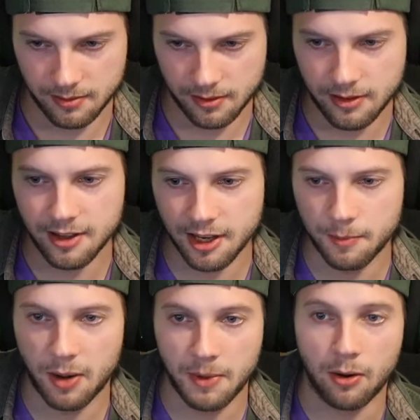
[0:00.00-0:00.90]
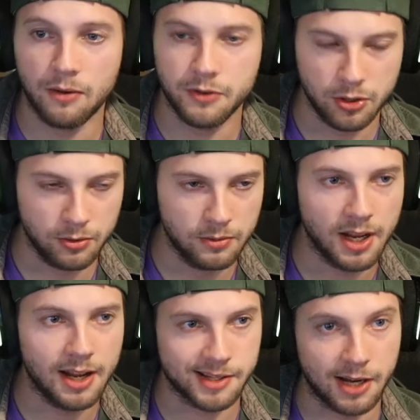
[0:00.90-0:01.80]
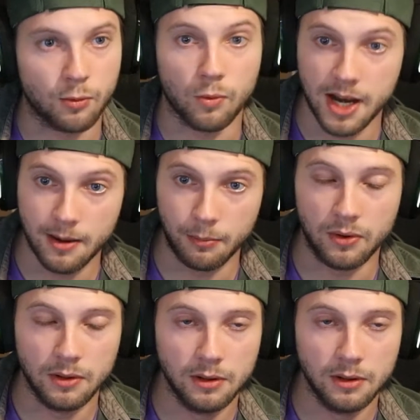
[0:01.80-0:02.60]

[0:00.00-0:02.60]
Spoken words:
thinking about my review as I ramble,